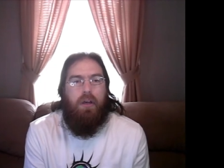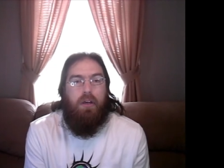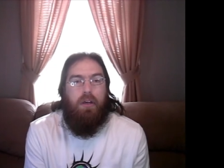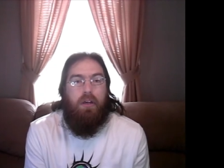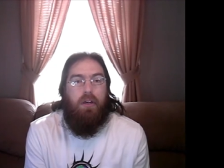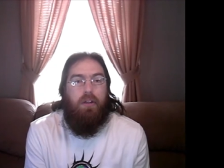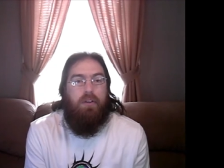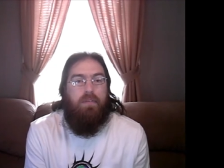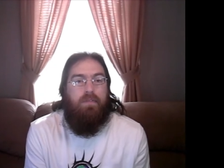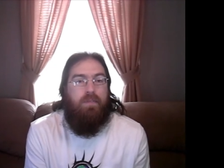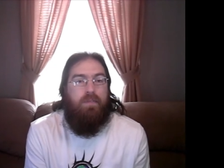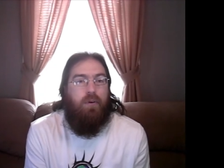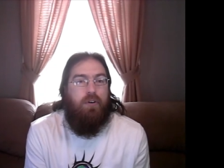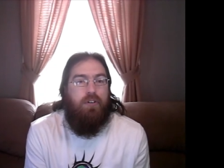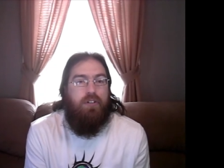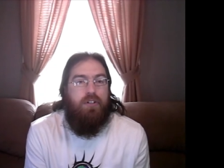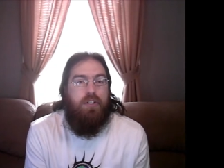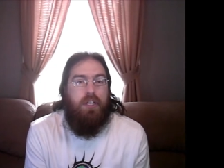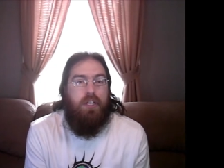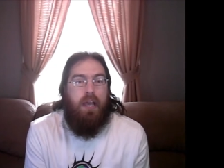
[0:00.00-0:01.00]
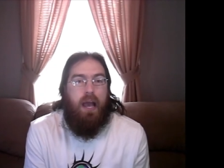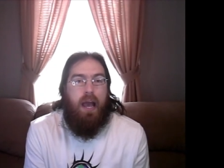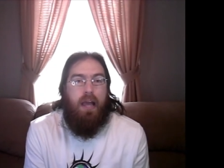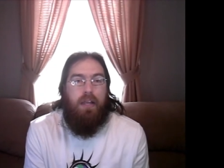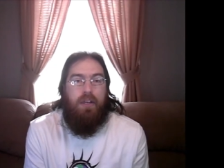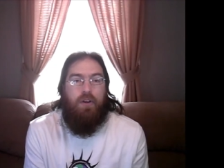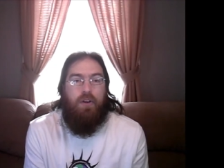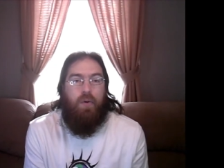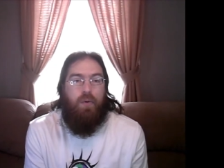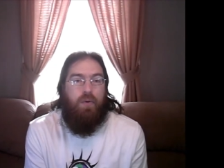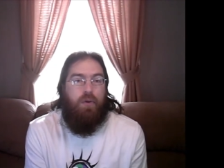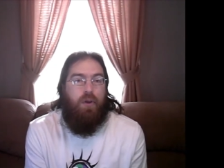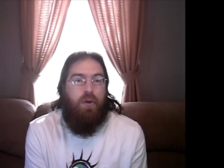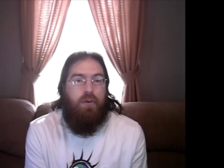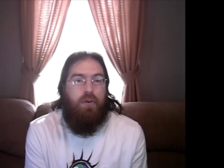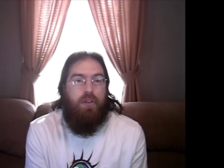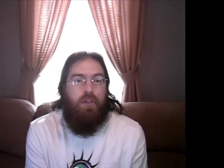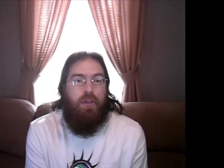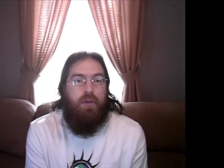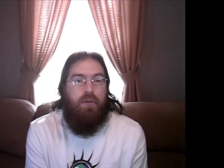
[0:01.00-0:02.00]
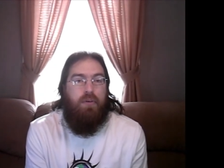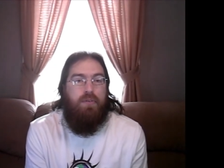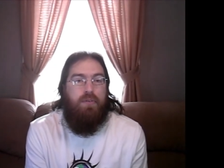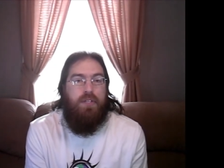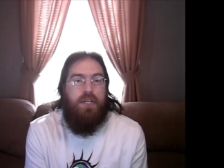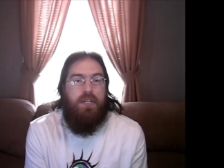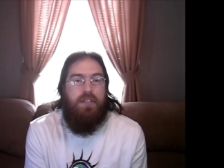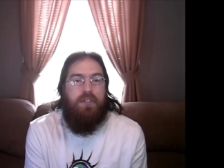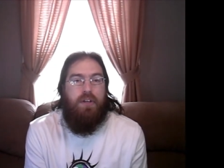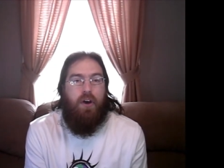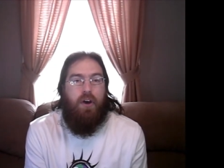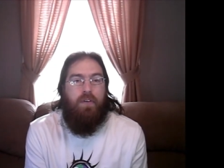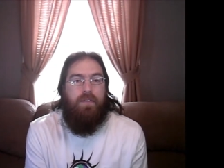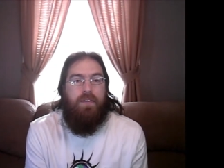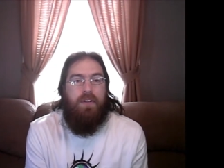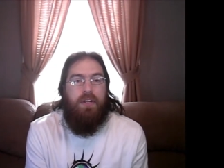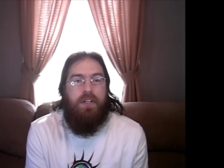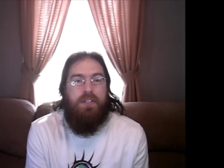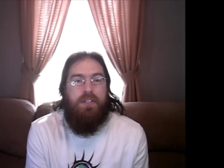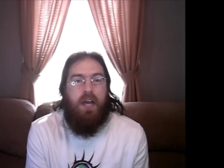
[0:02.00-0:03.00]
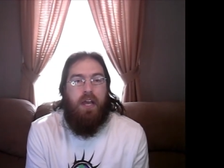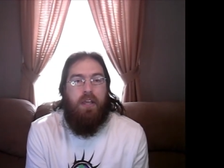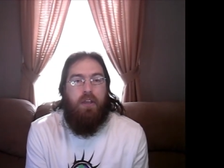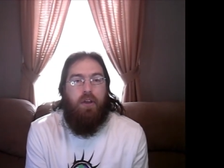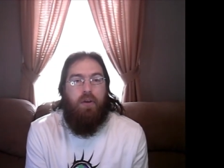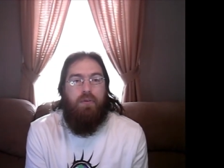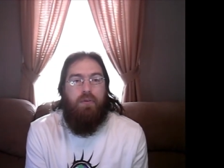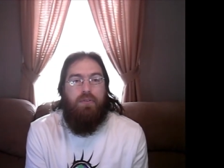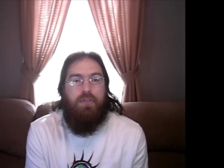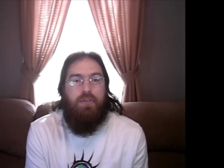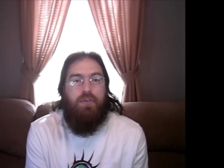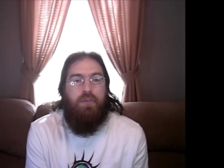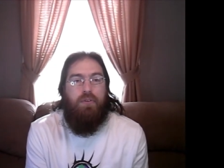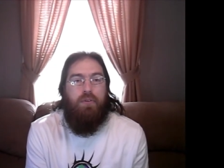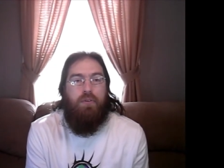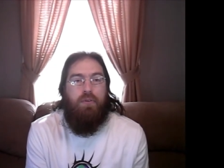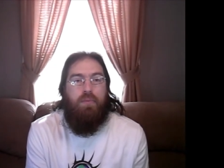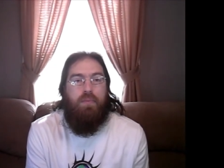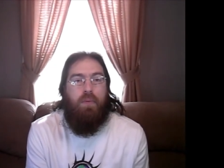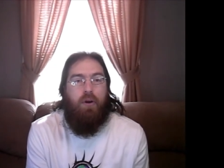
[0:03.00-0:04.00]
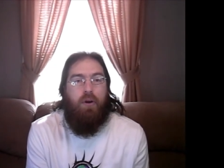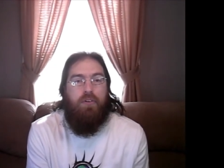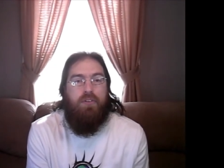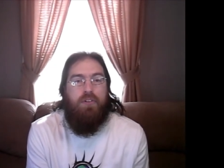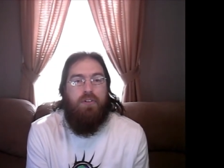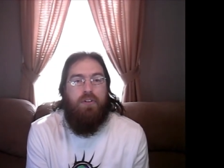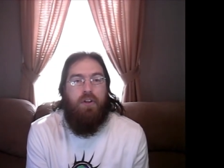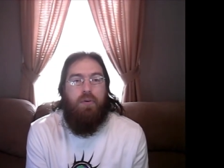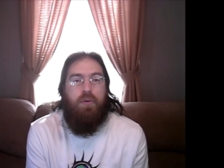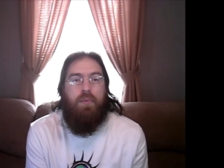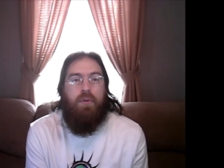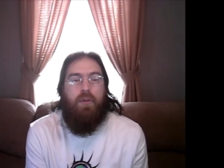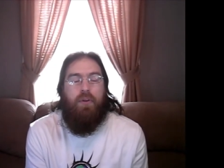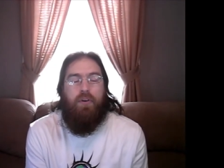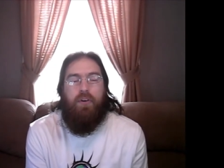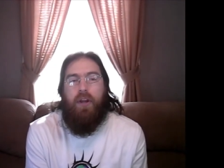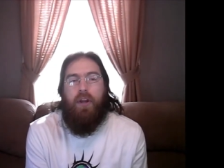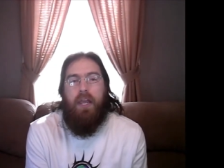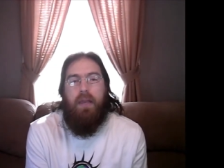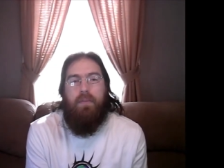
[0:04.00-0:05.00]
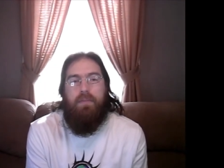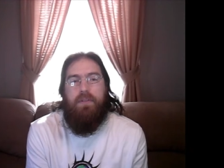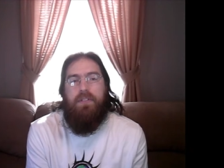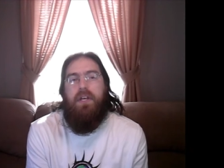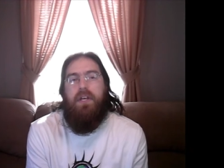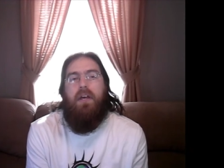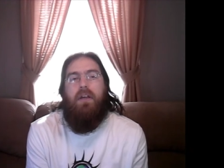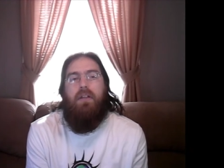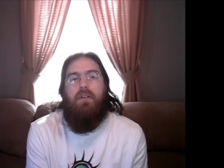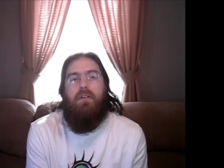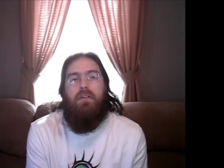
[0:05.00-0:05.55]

Unfortunately, I don't go to those as often as I go to Barnes & Noble or Amazon.